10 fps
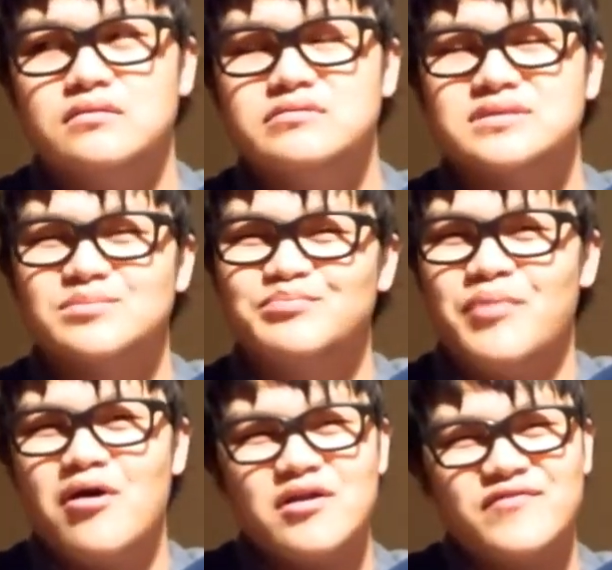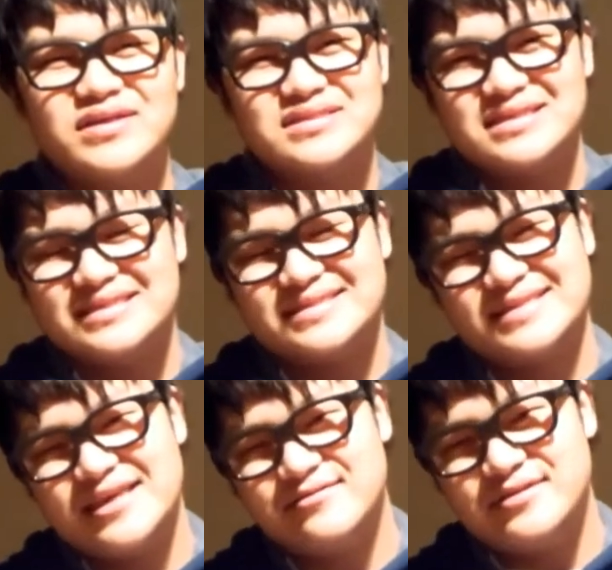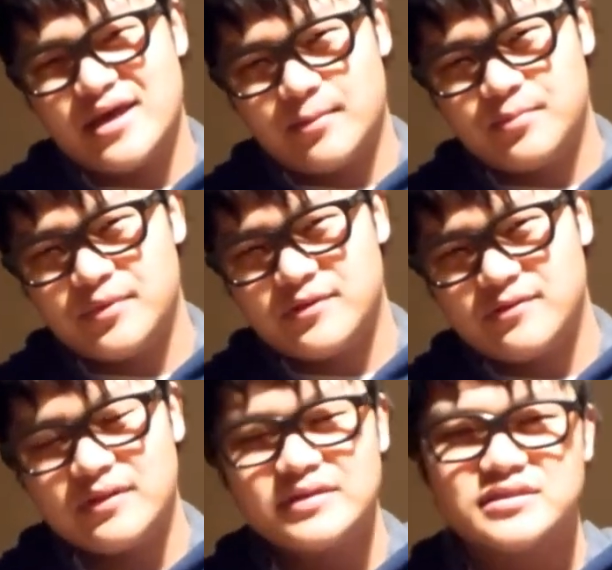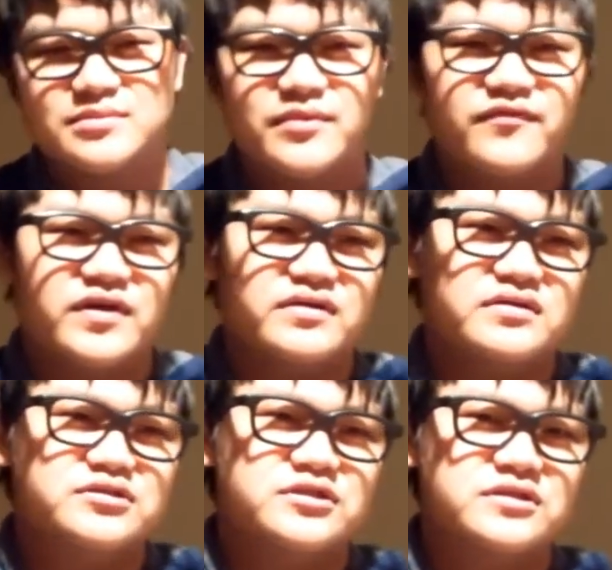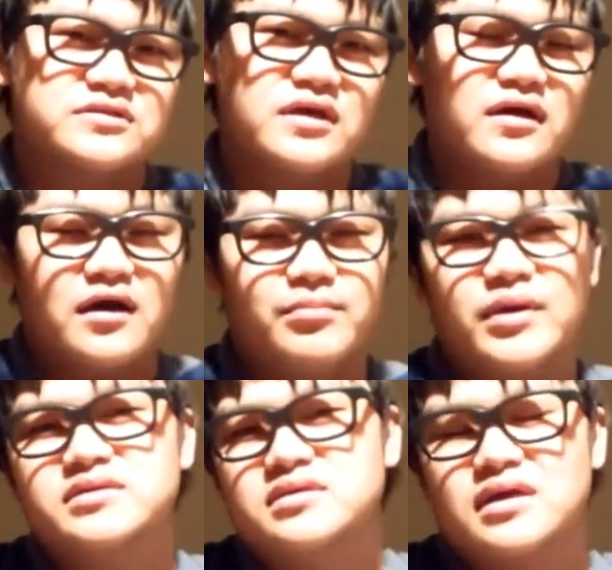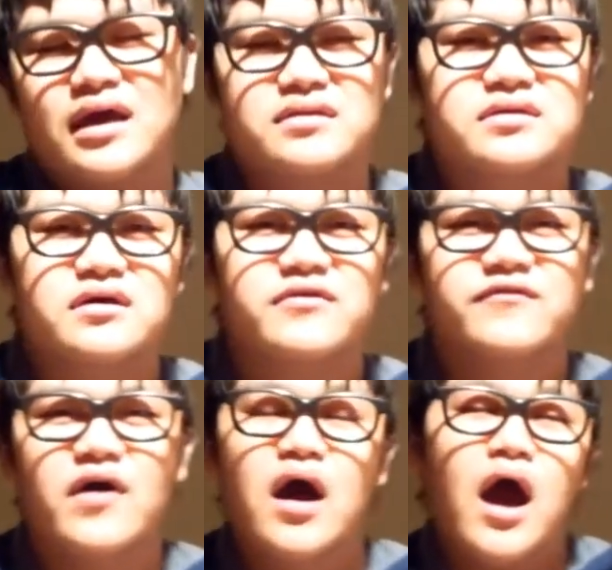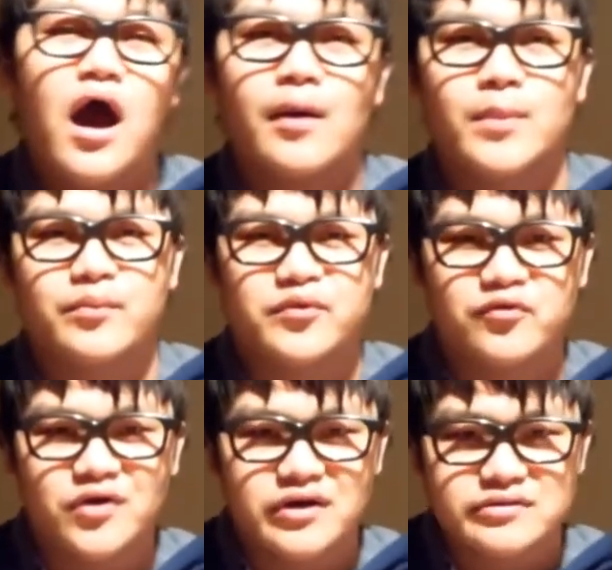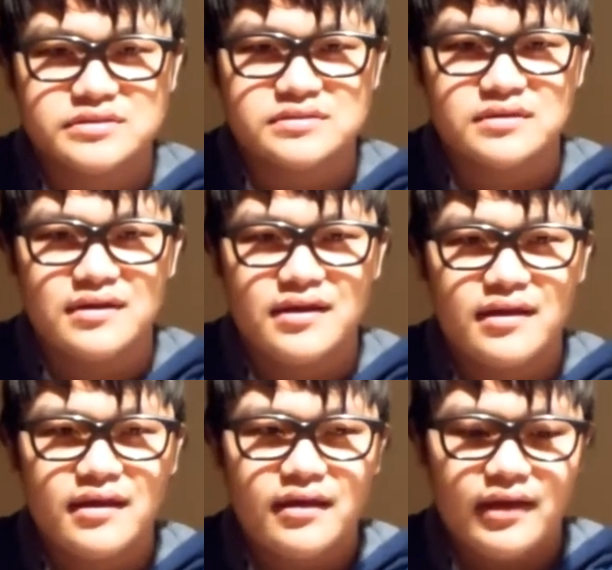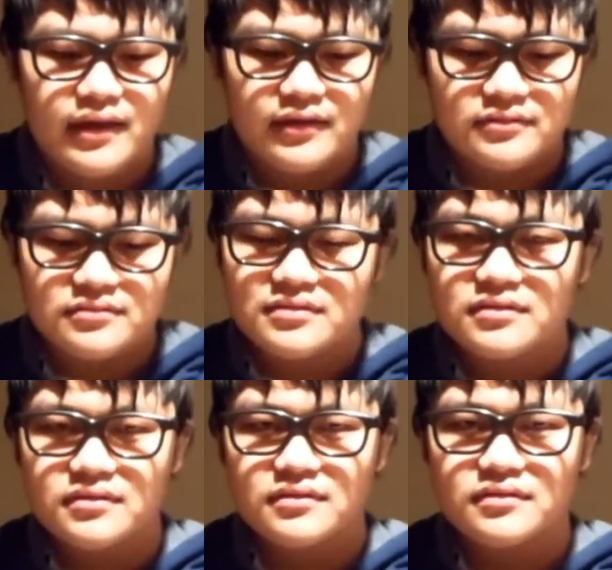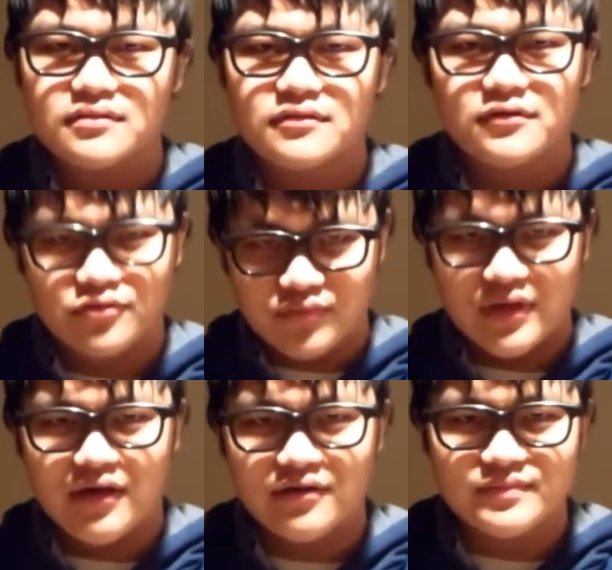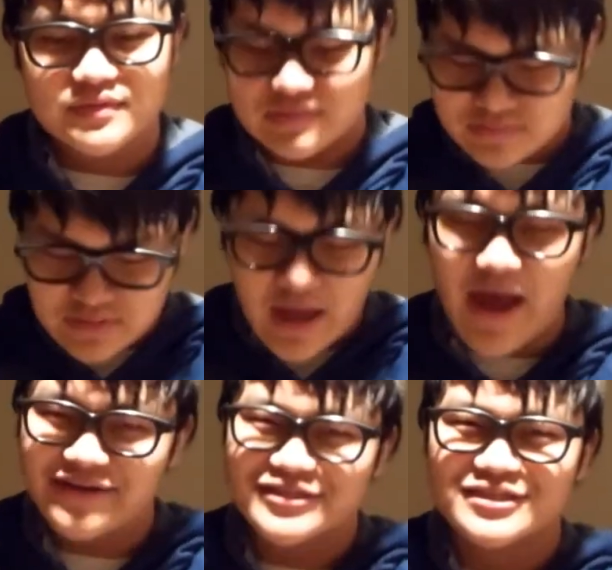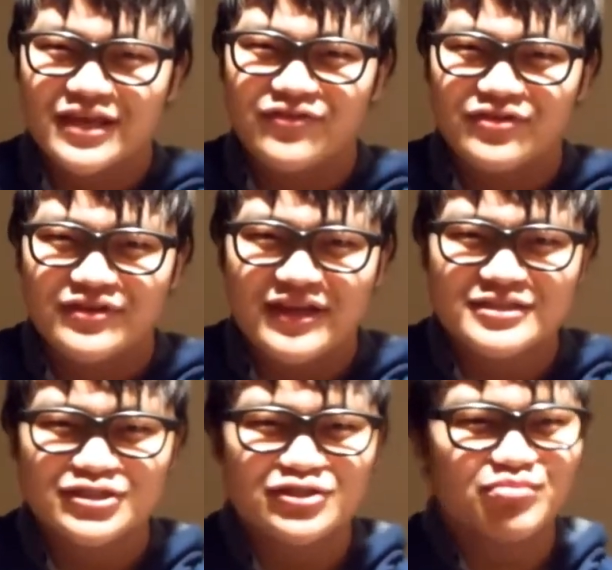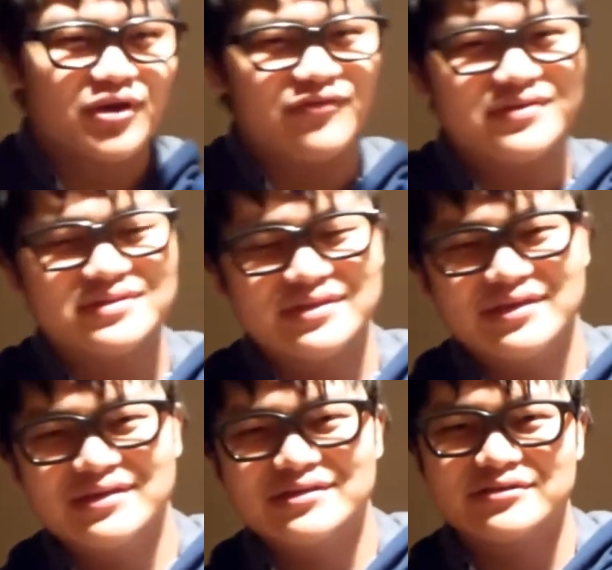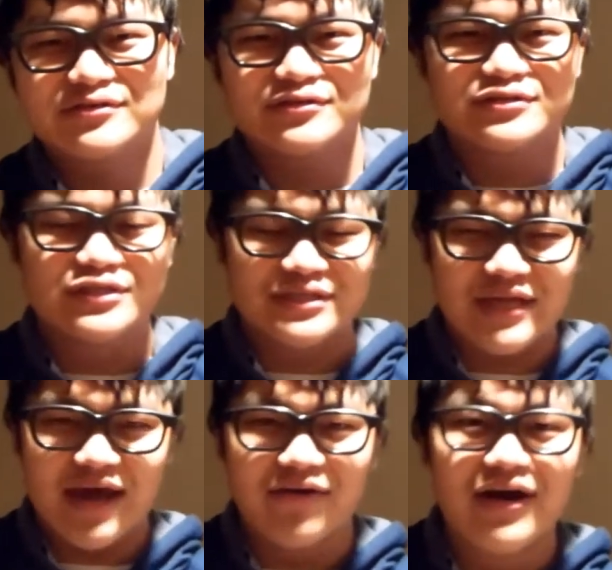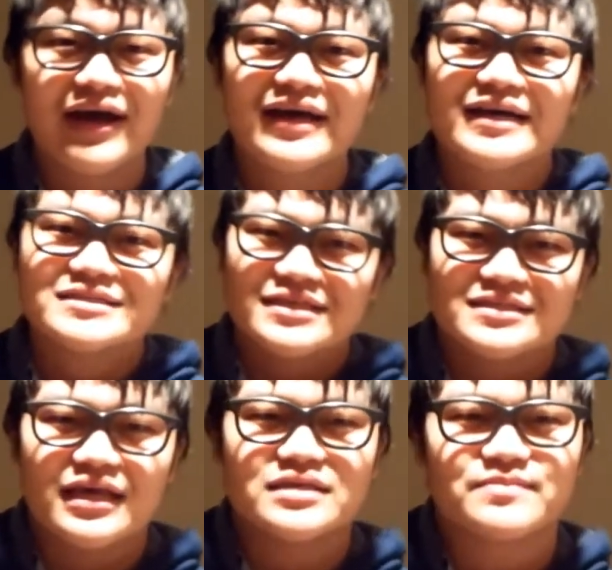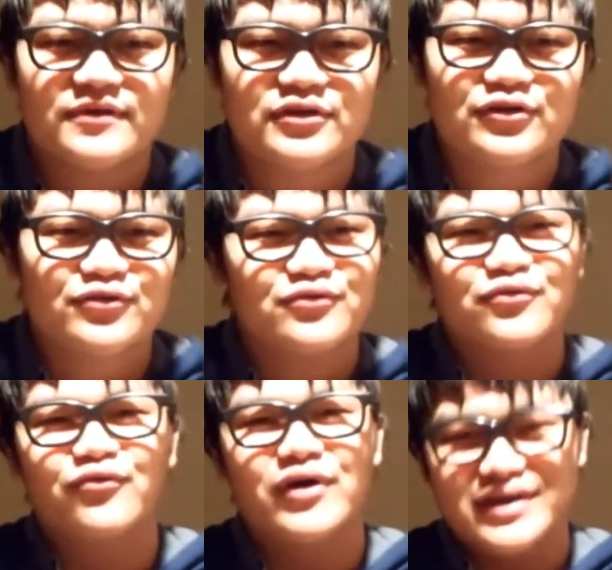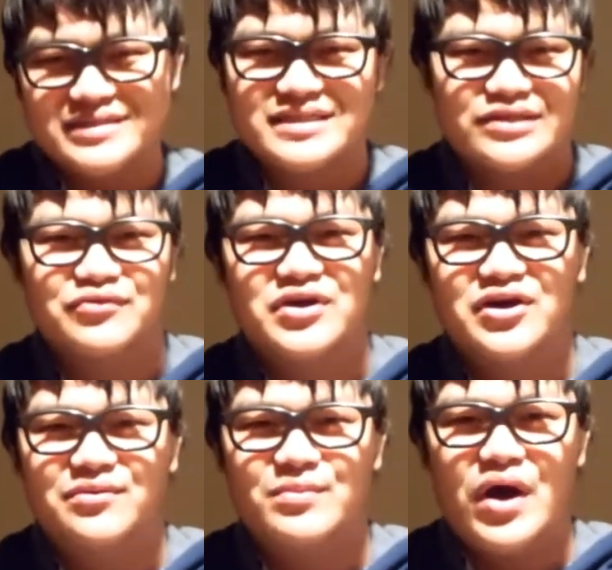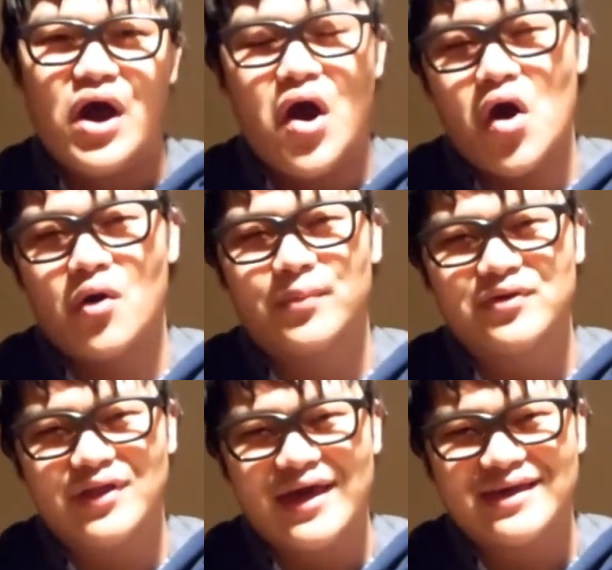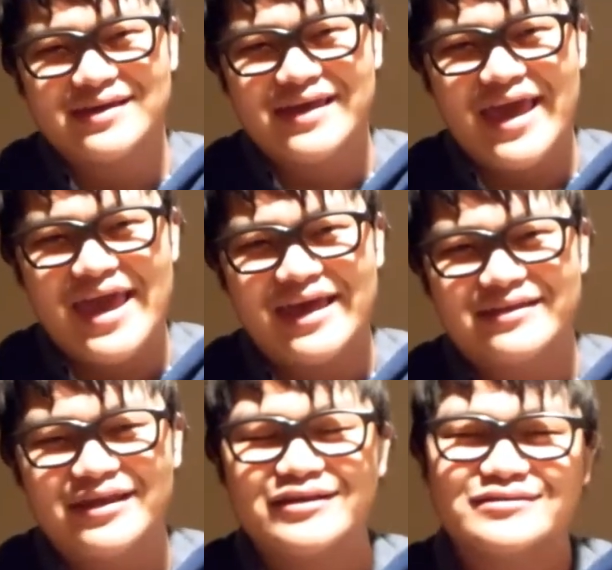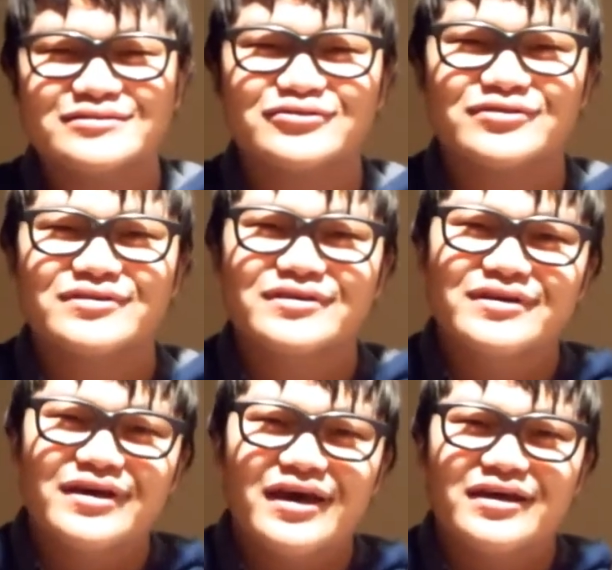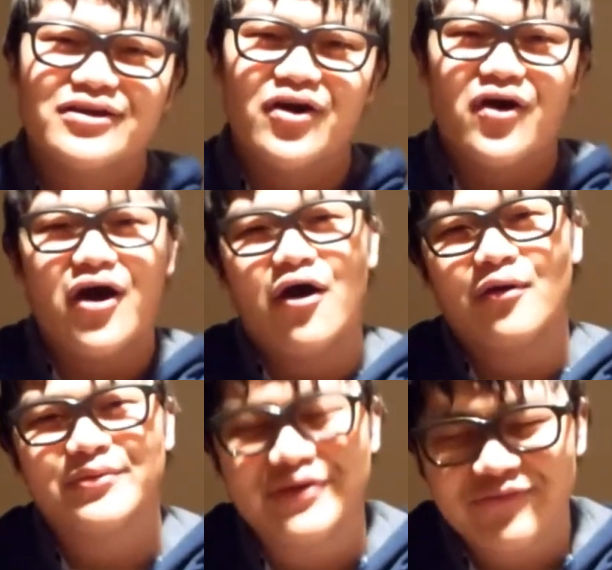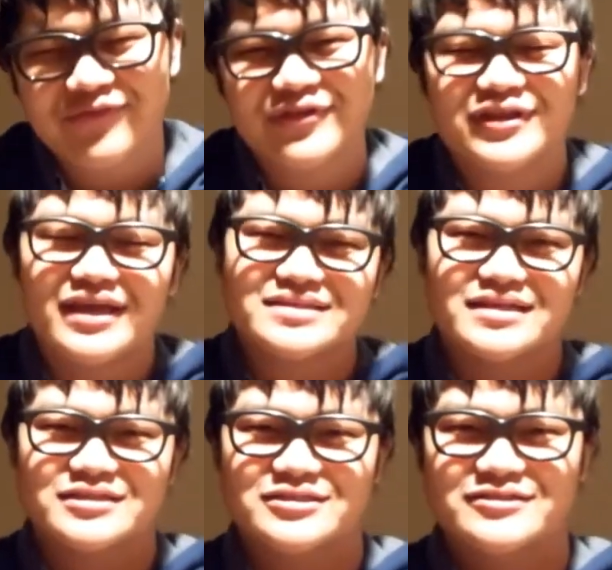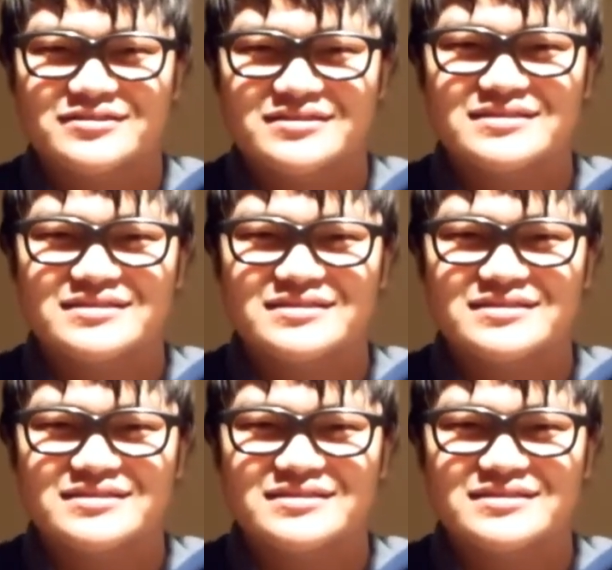some part of it is in depth, and some of it is just a basic idea of how memory works. And the 3 M's, I just give you a lecture previously, or just now, just explain you what is the 3 M. I hope you like it and enjoy, and I hope you come for the next lecture.